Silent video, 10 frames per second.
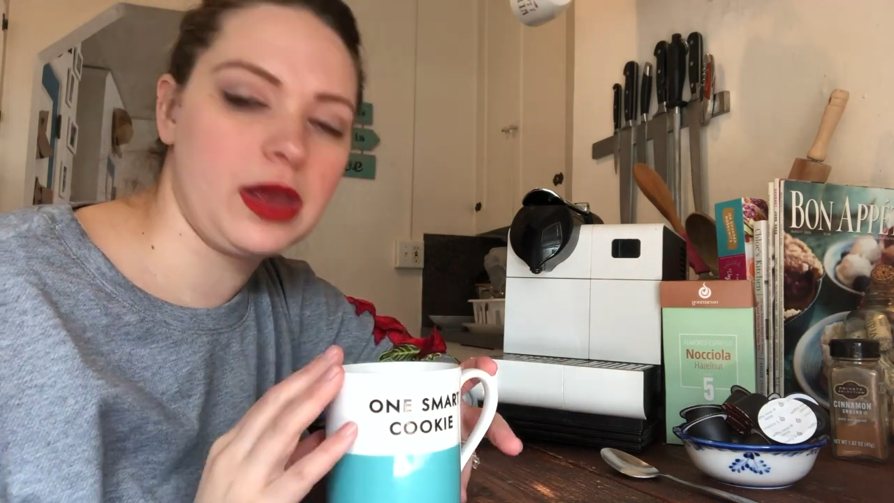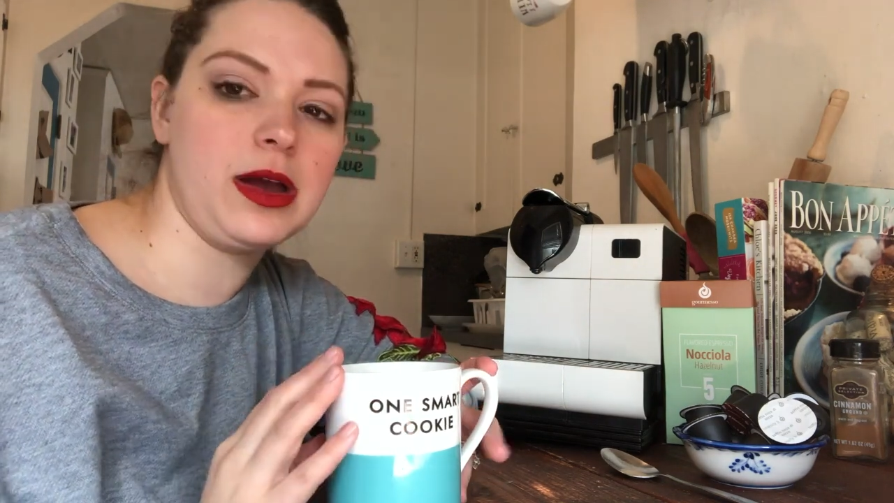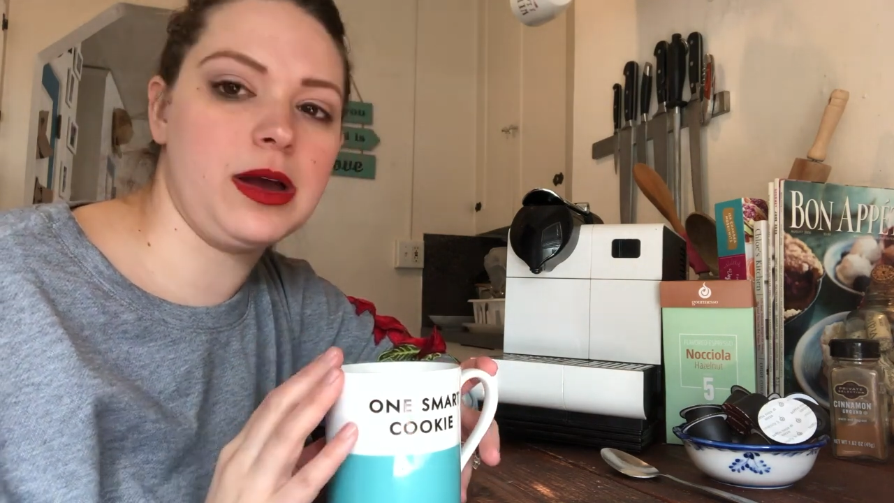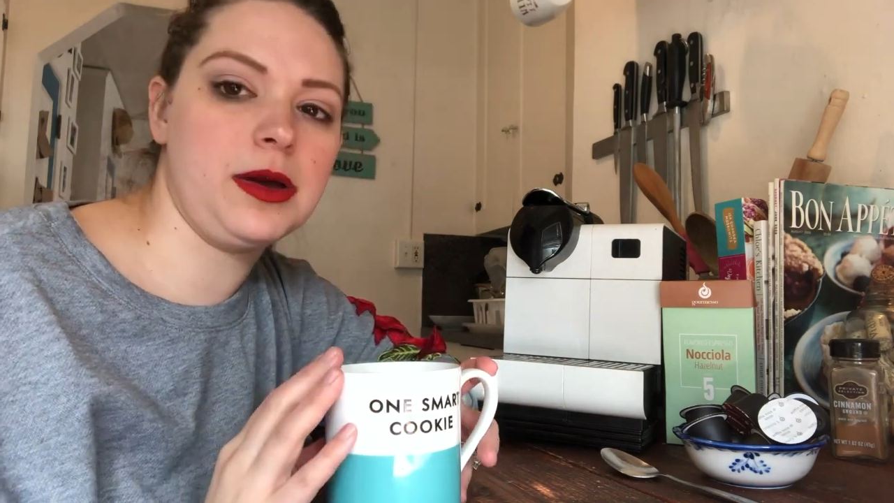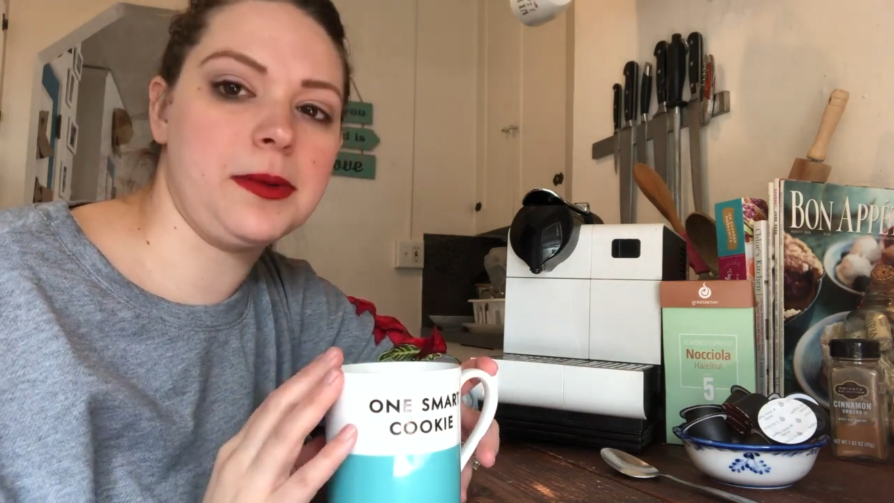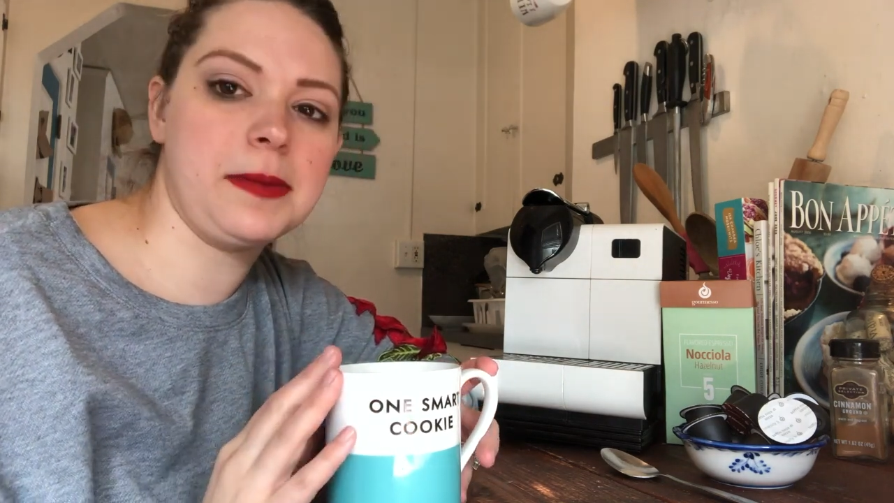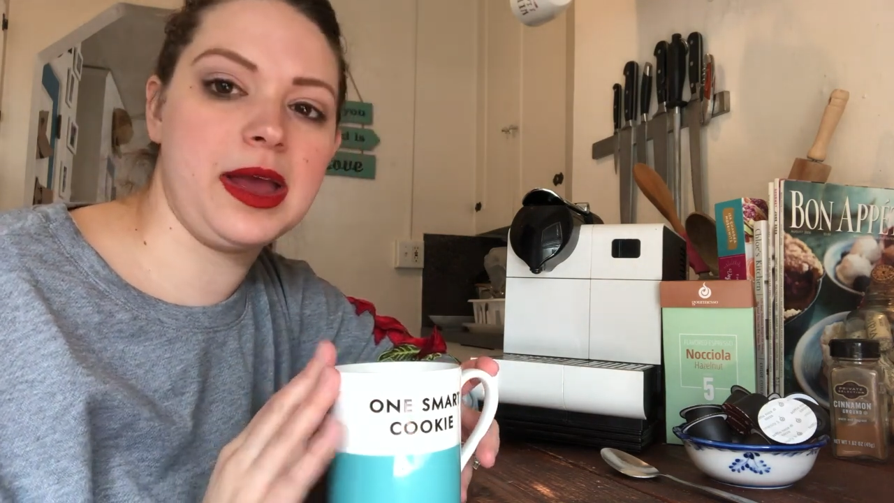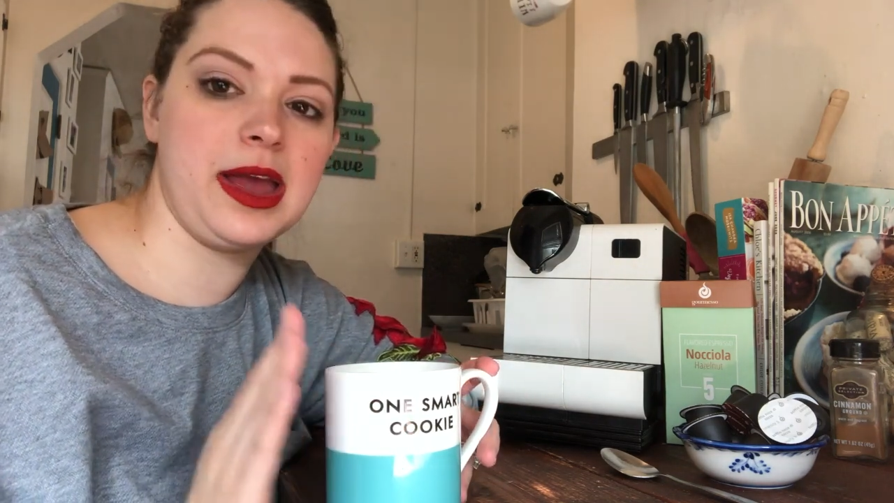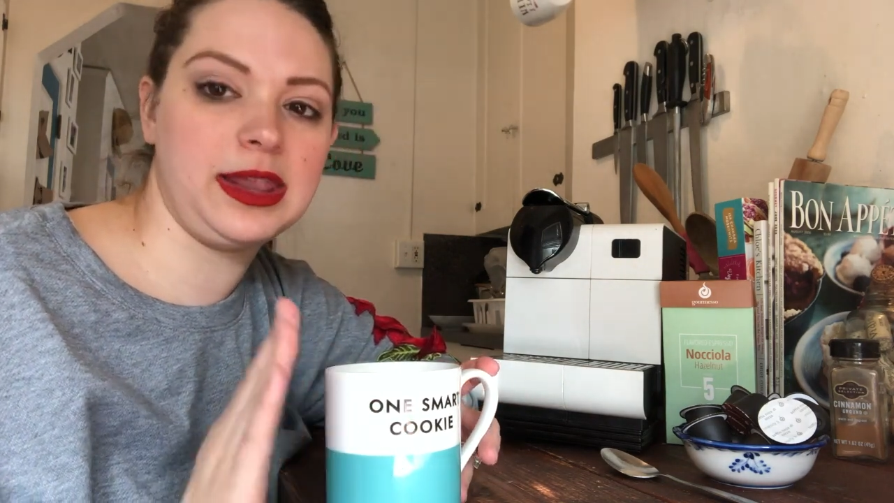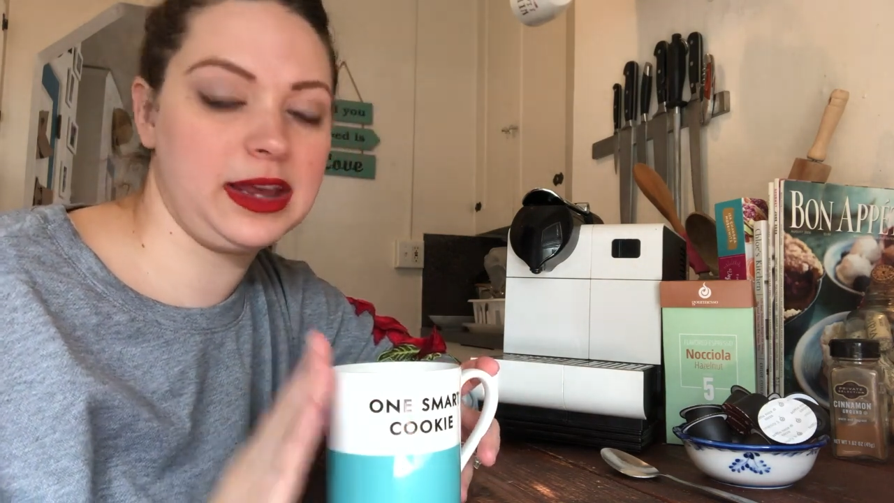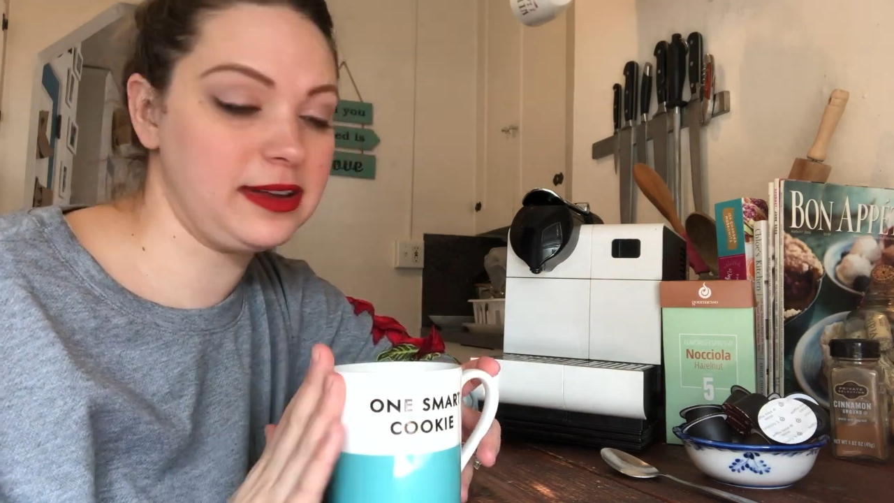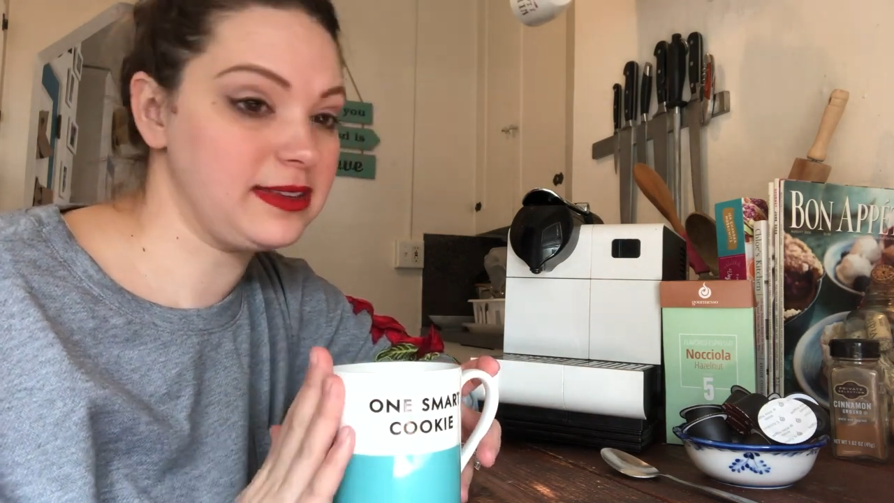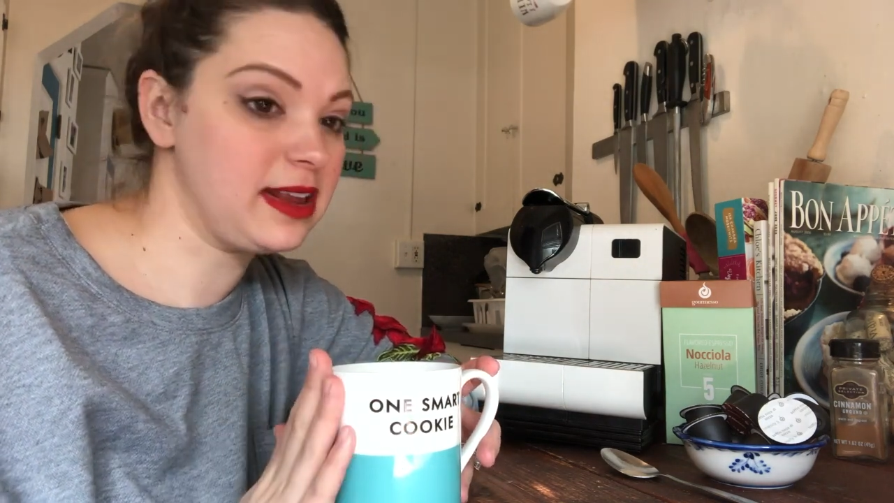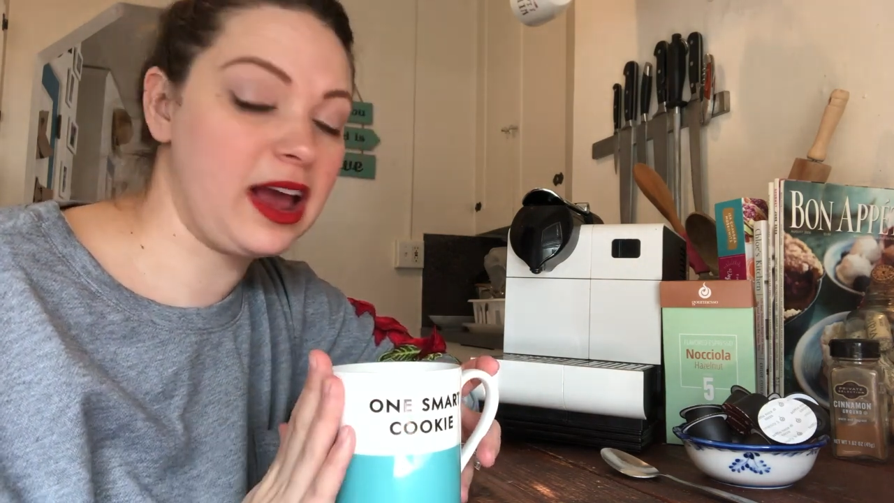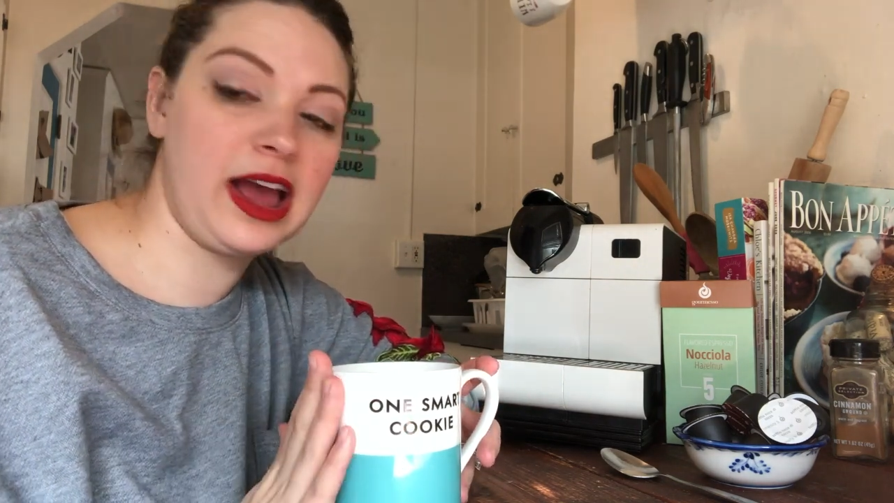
Um, and like I said,